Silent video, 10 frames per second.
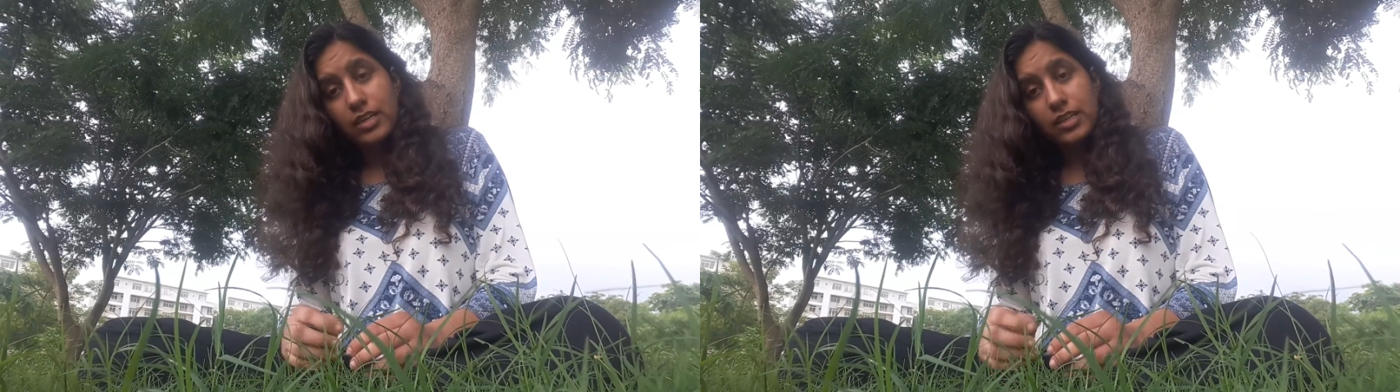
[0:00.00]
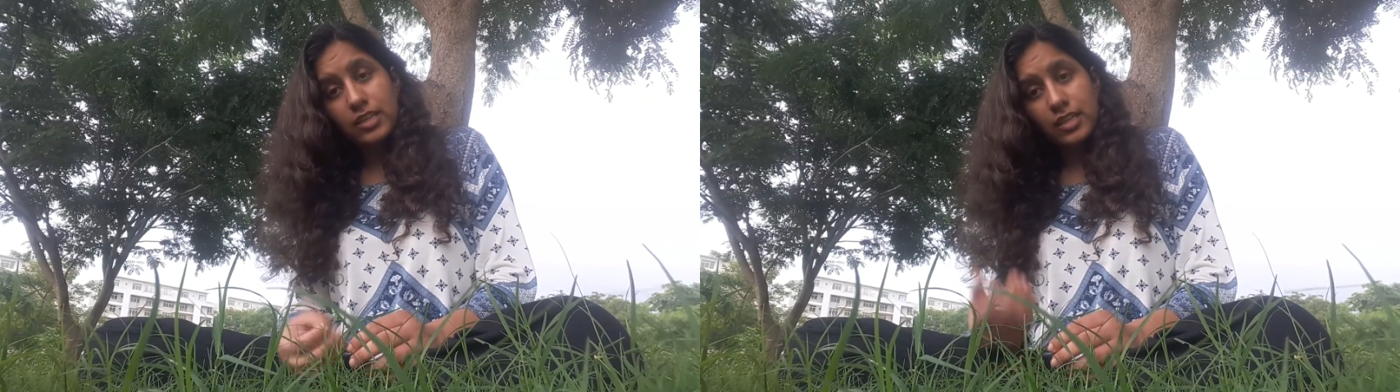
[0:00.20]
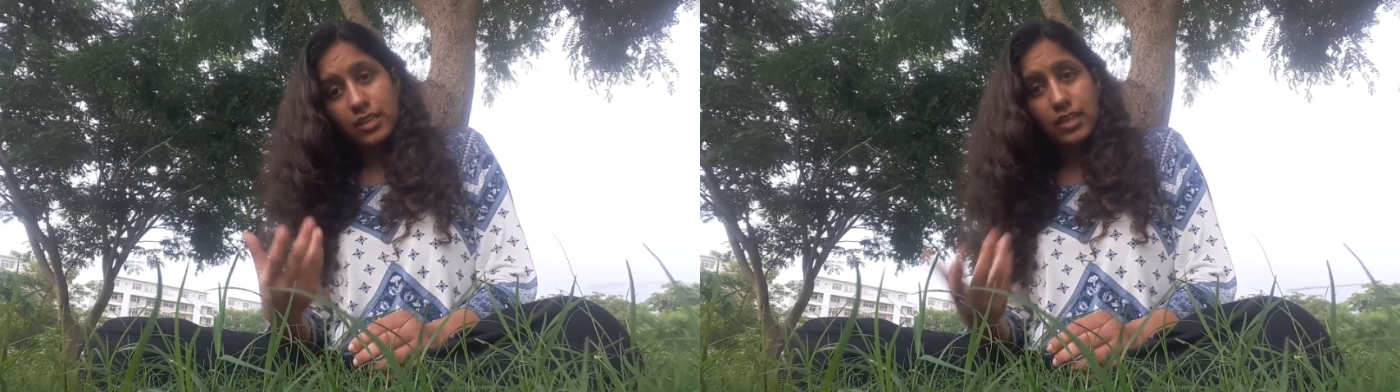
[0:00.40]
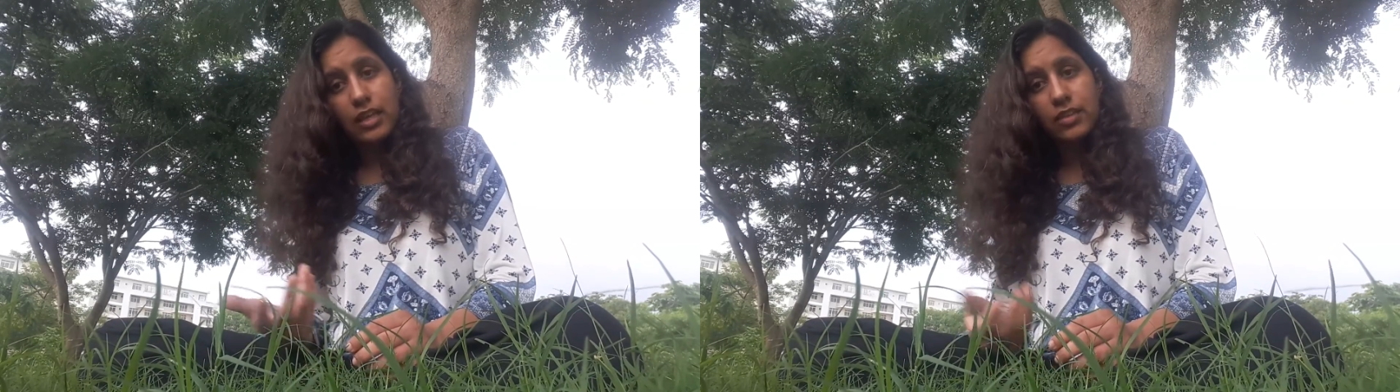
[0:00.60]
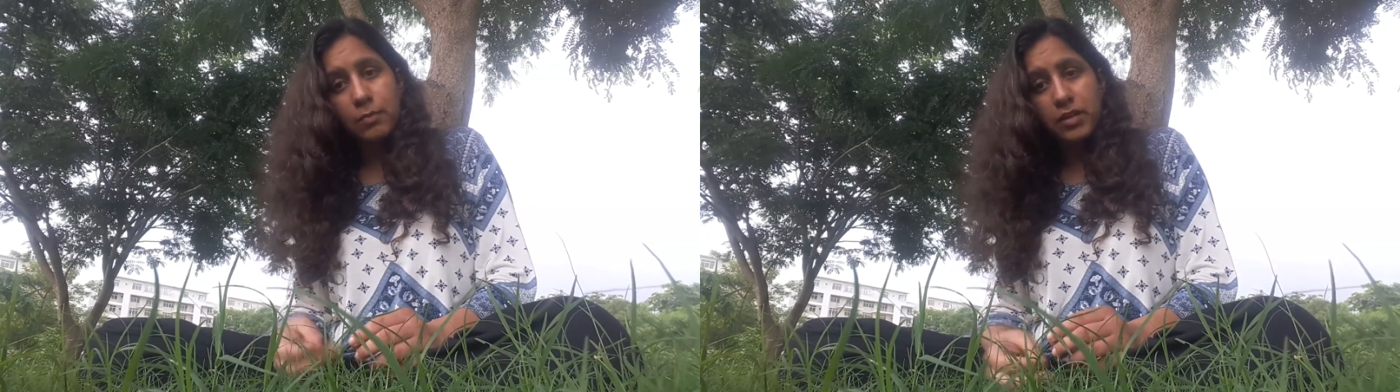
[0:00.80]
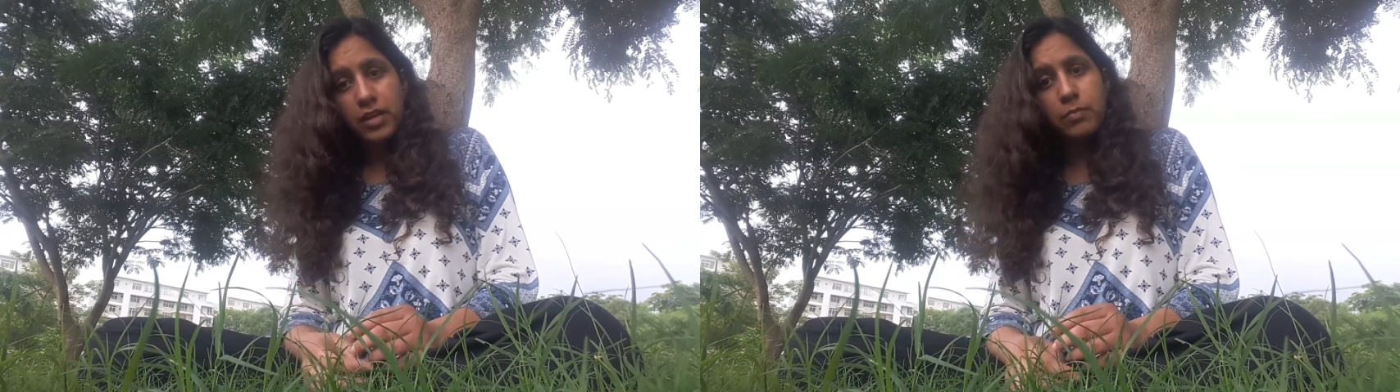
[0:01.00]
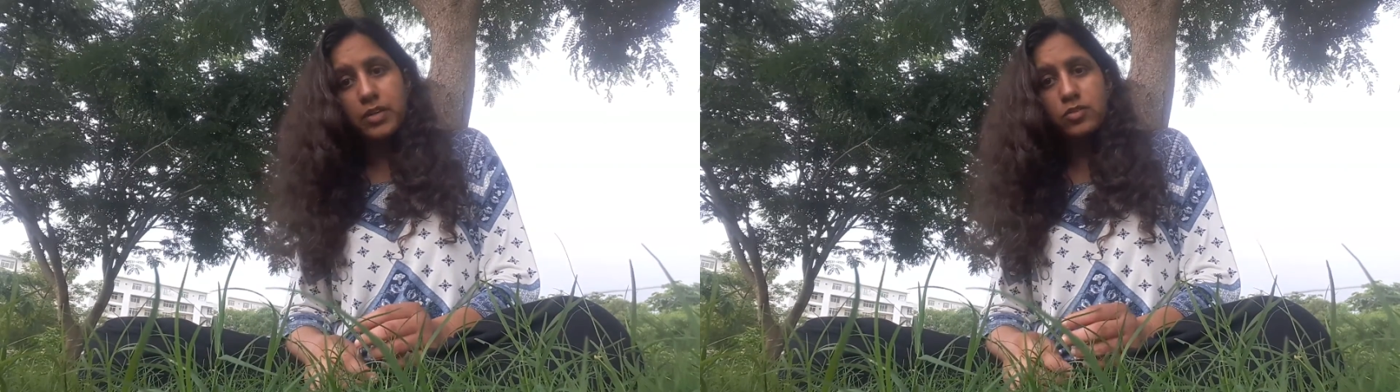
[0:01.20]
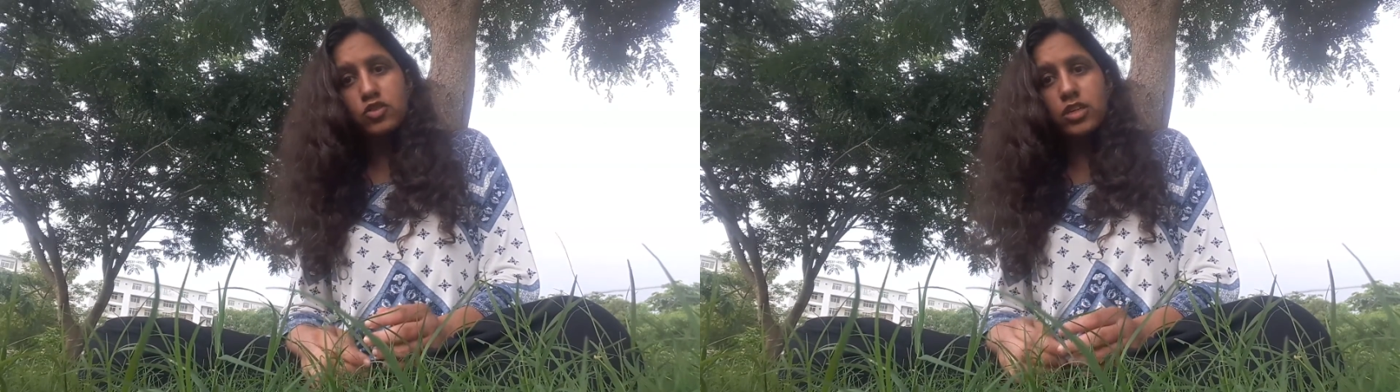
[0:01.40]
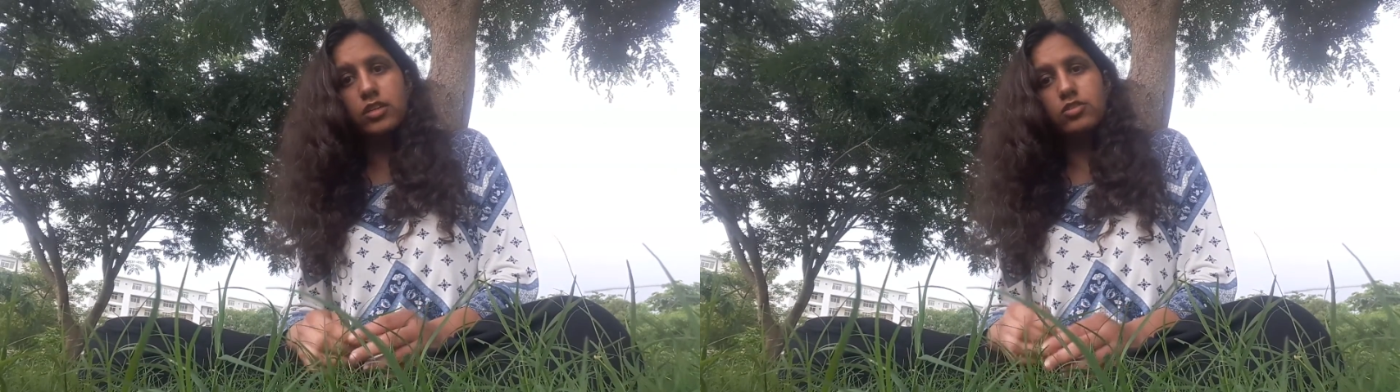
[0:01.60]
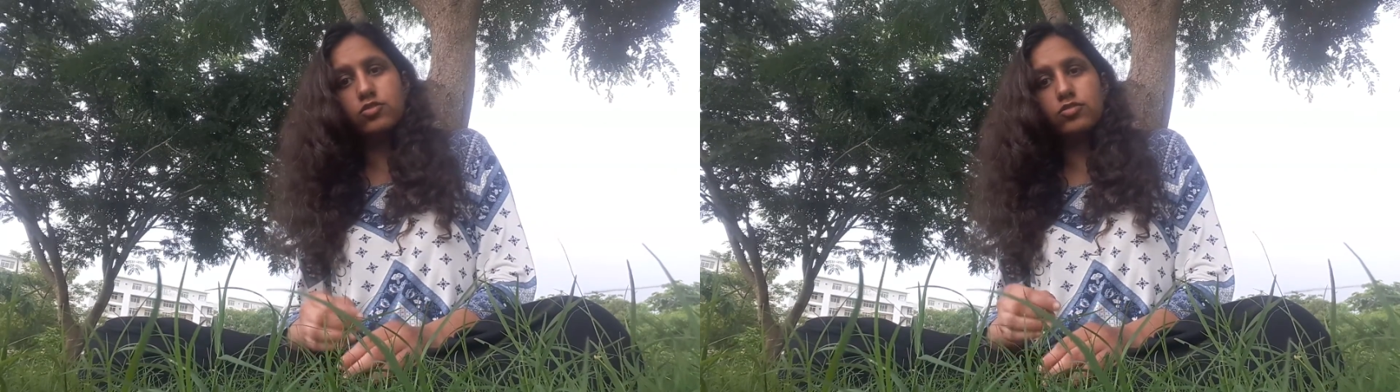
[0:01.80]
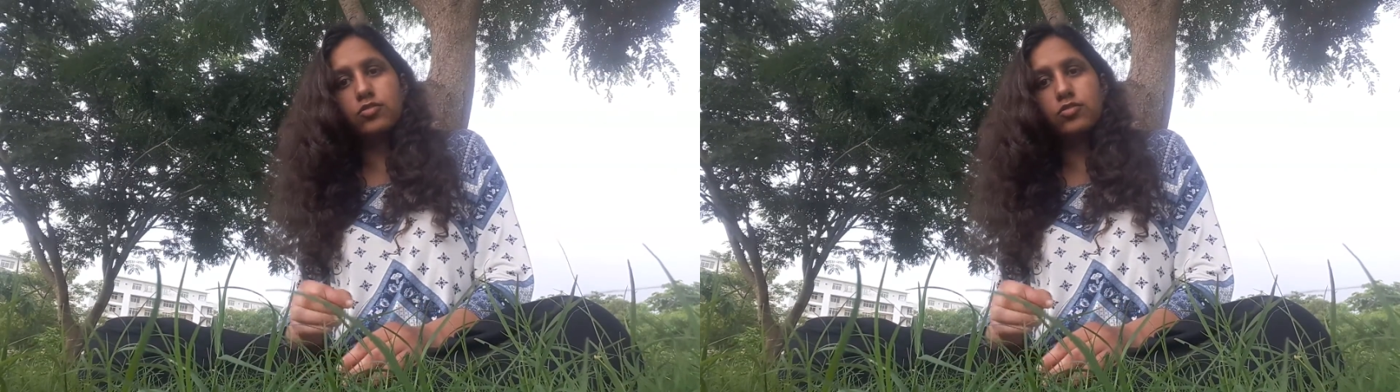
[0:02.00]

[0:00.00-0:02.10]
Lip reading: and they bring about change.